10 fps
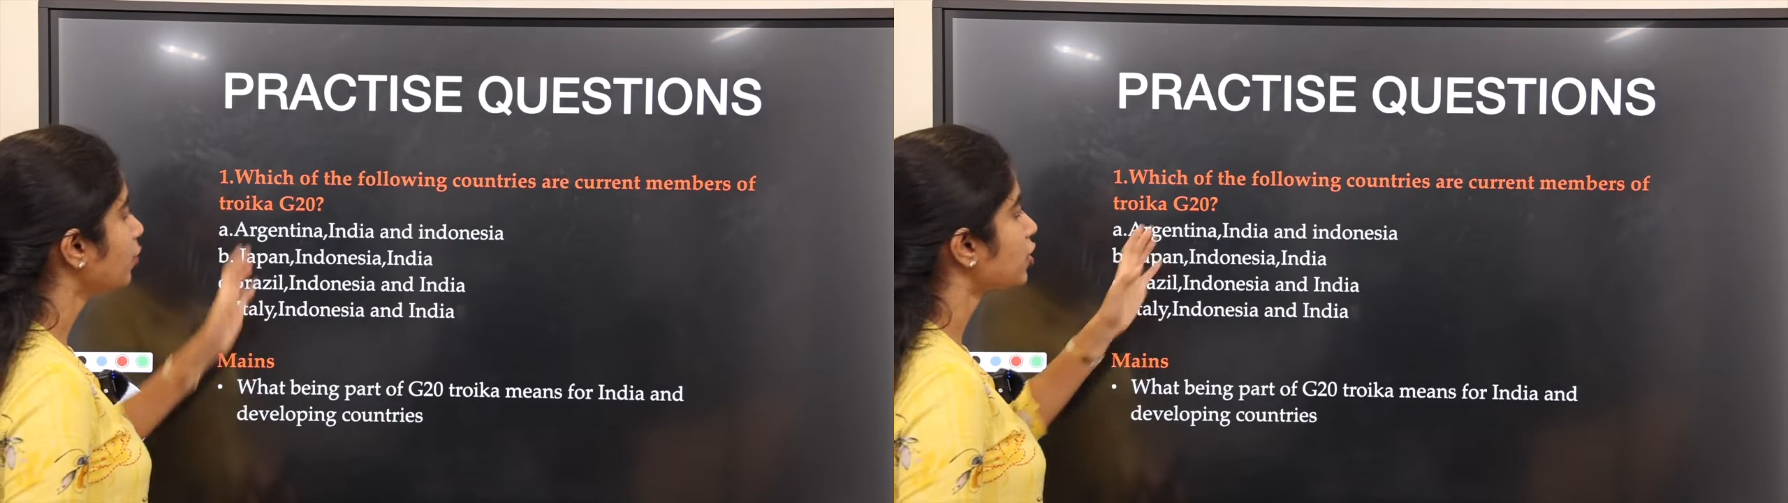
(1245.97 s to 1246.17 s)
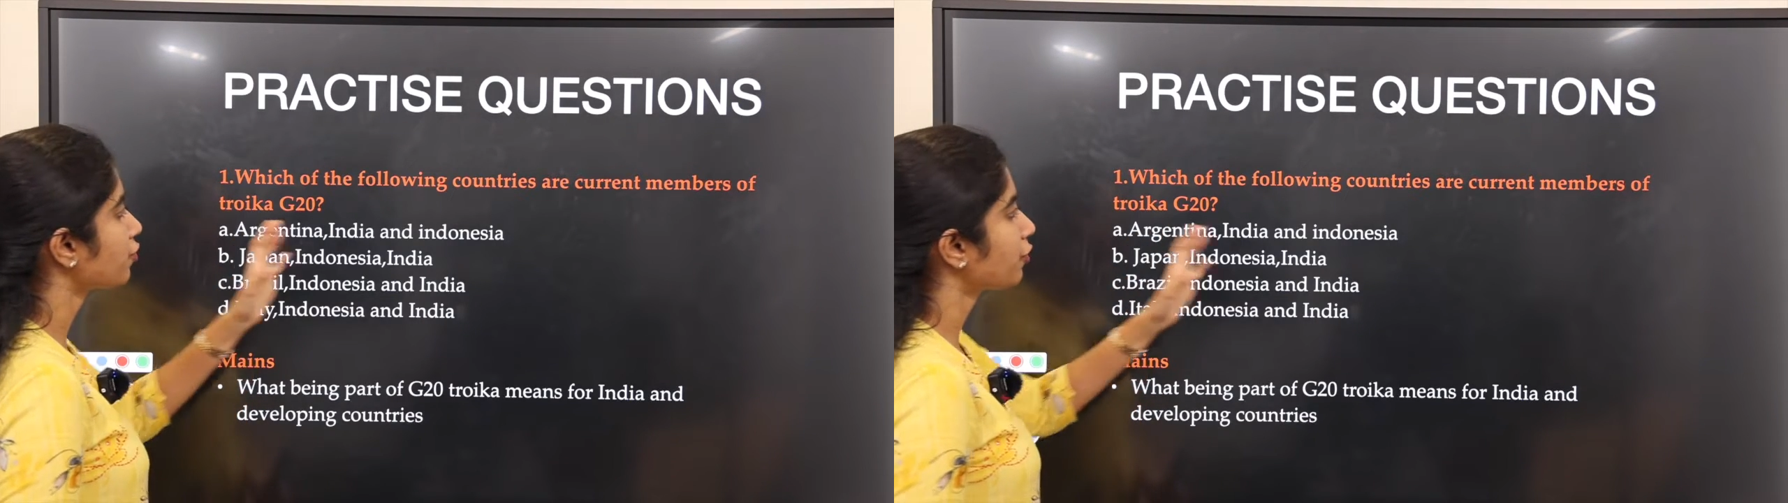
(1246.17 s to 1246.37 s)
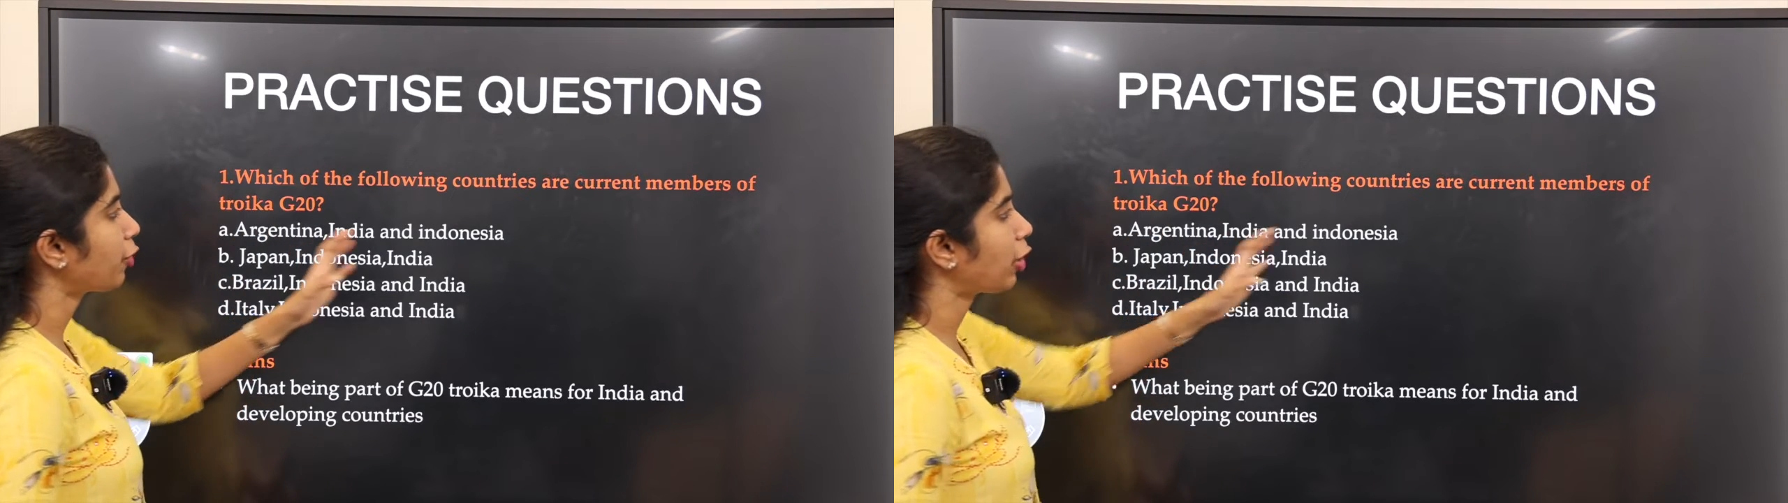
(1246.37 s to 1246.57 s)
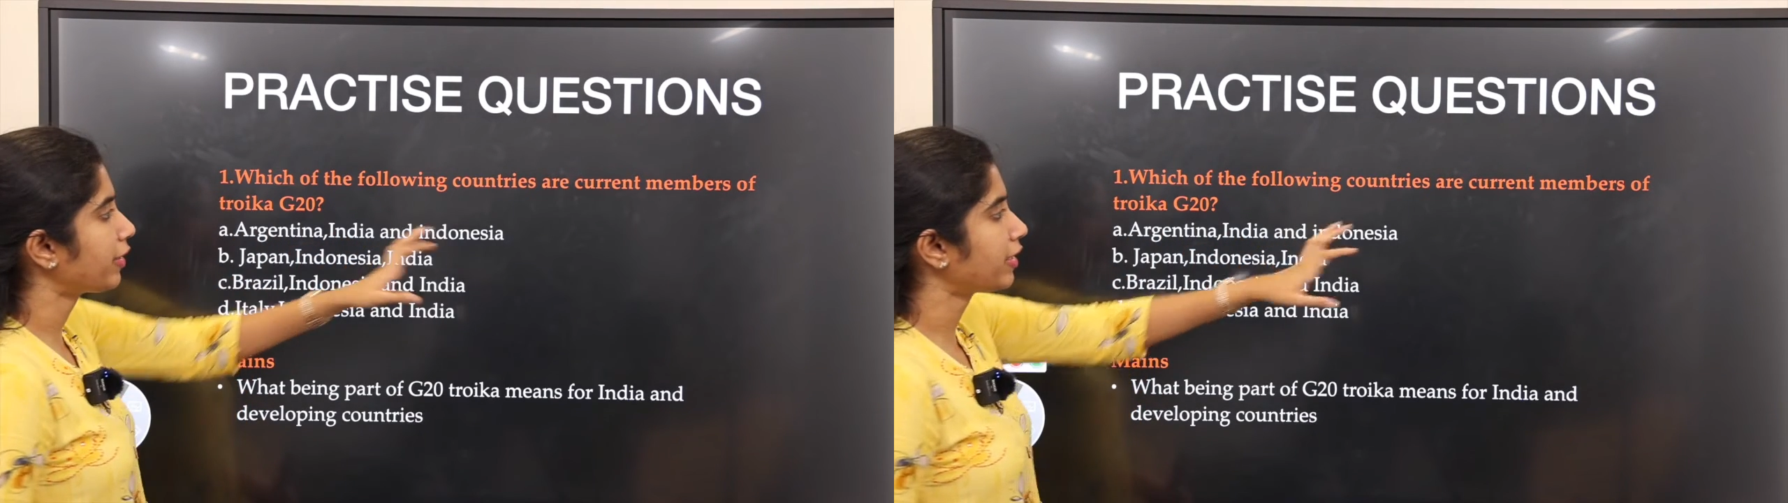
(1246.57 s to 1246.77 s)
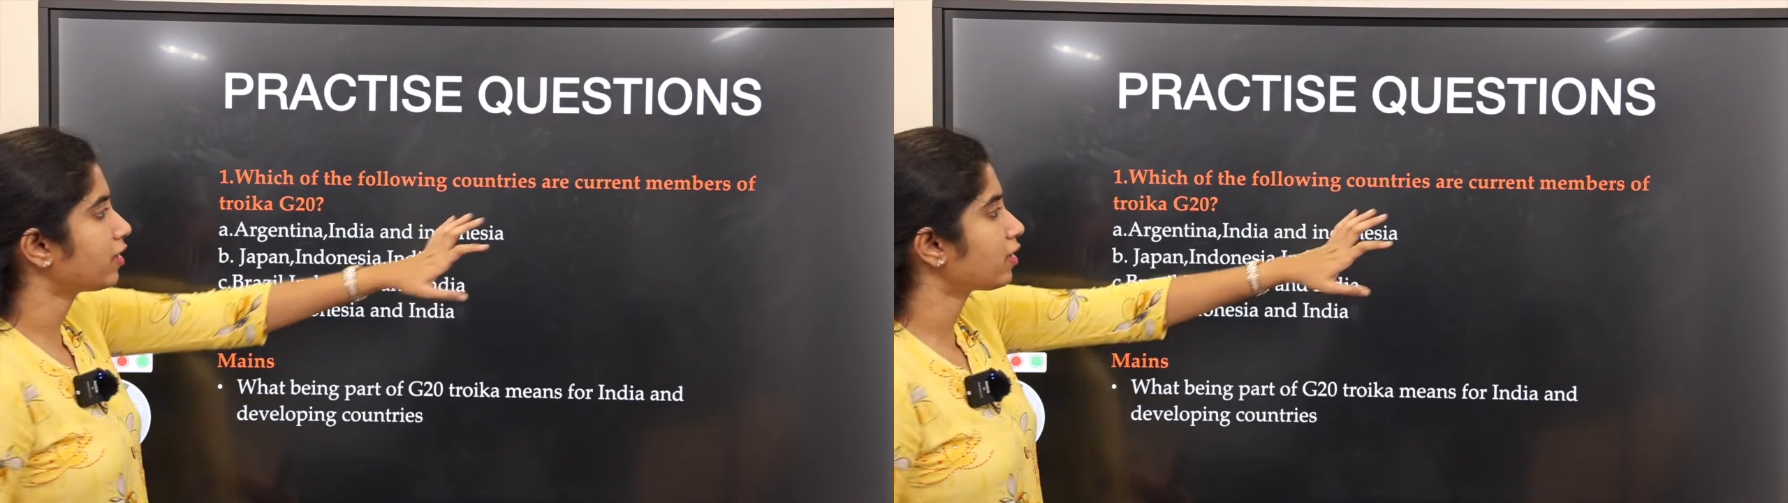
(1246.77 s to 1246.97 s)
Which of the
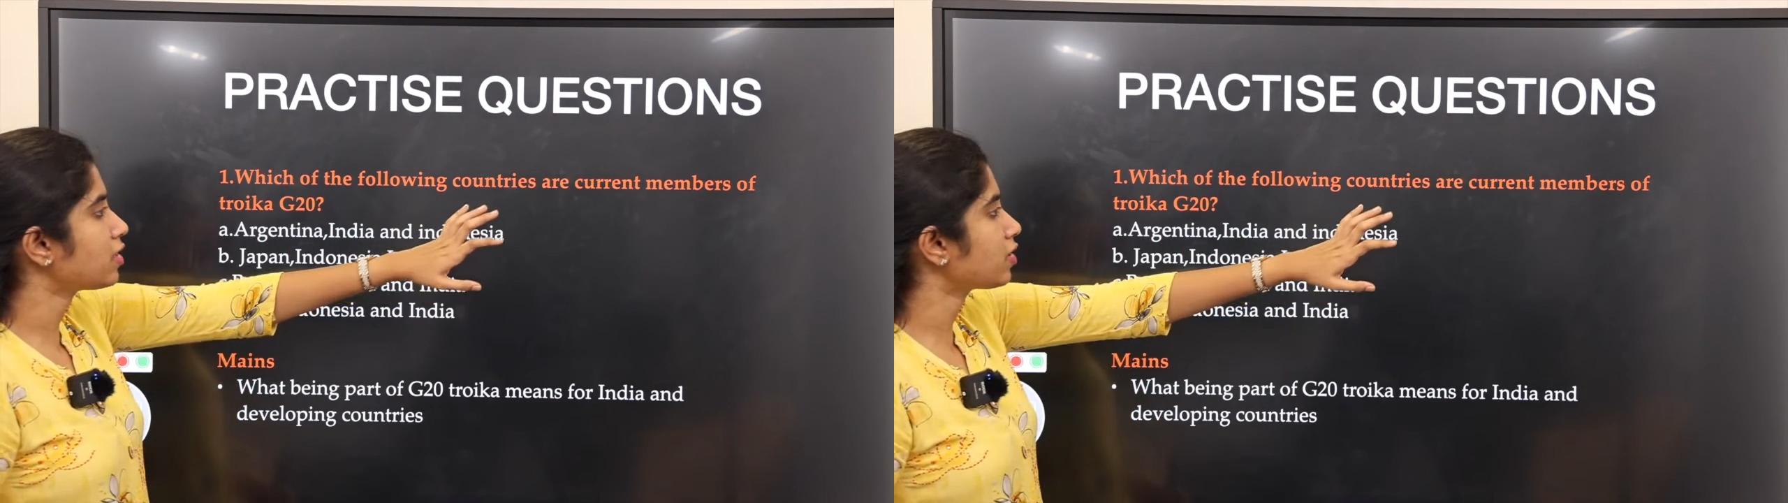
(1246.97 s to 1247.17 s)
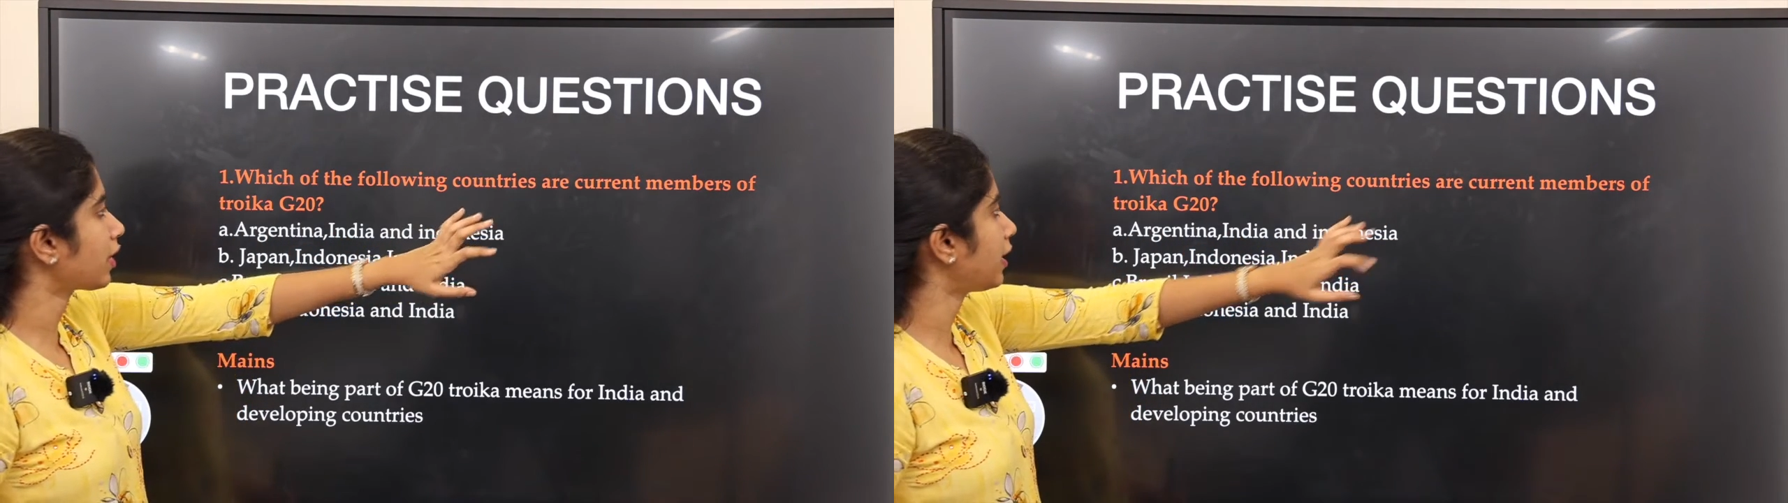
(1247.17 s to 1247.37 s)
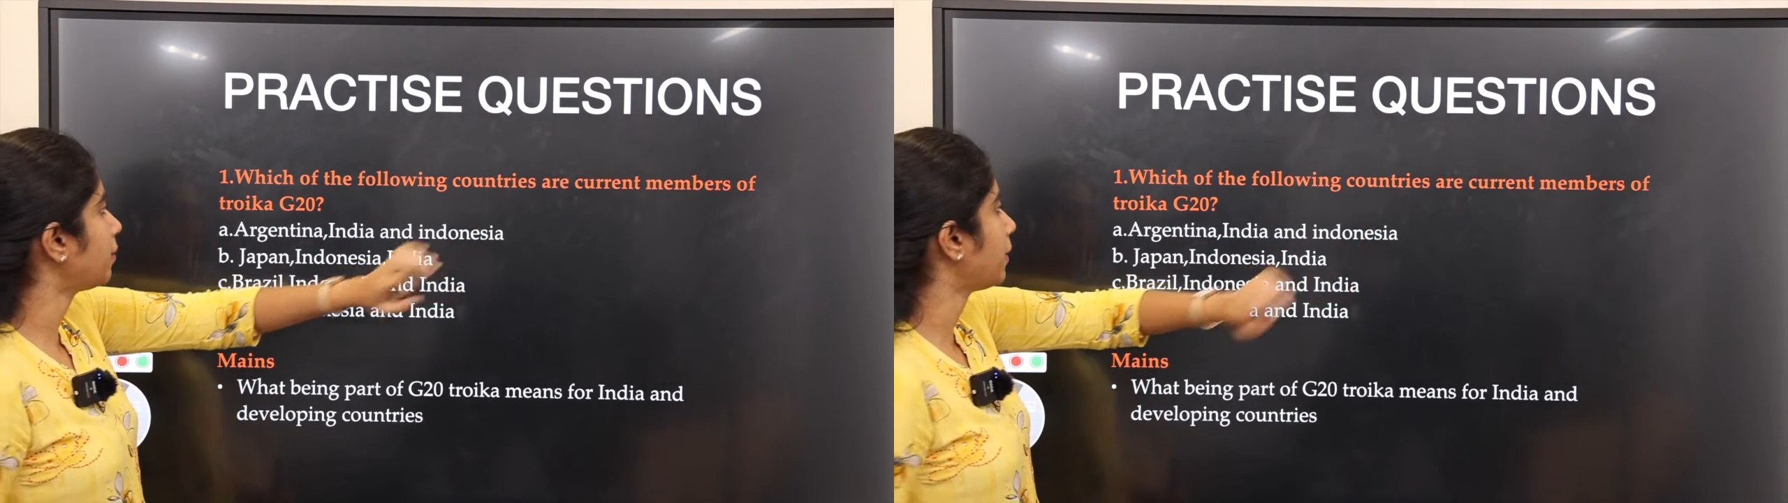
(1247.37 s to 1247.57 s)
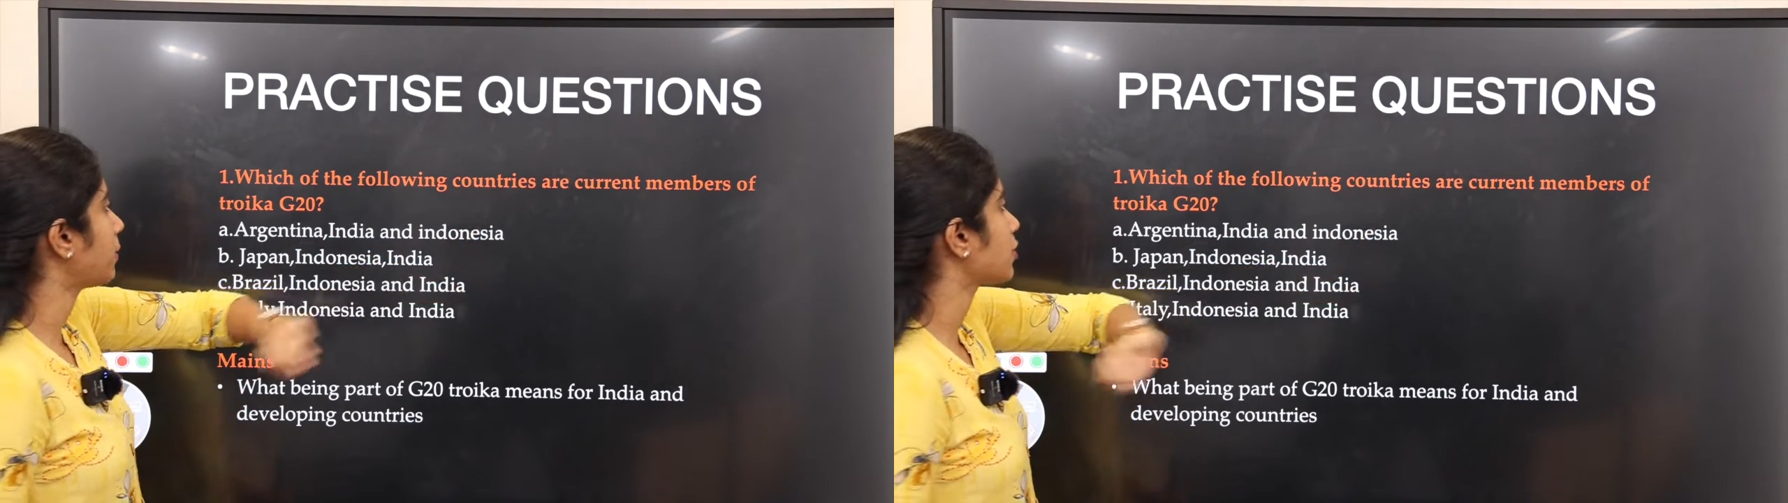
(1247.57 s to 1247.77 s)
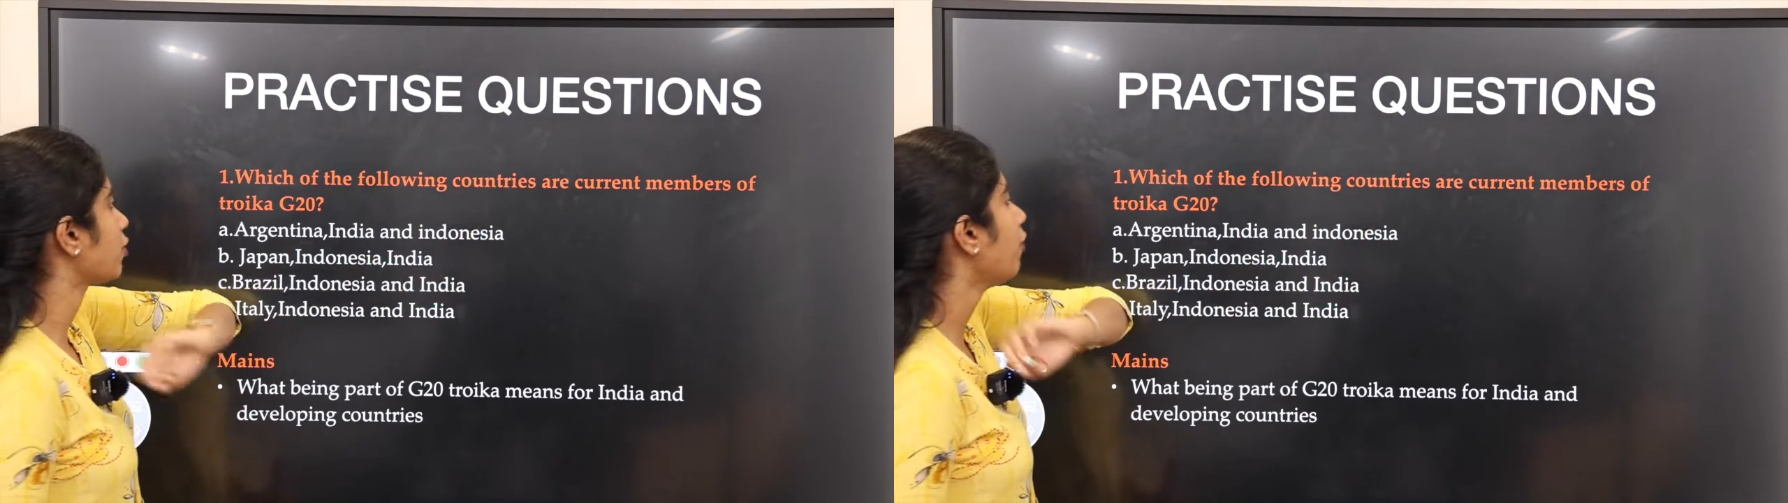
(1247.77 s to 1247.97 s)
following countries are current members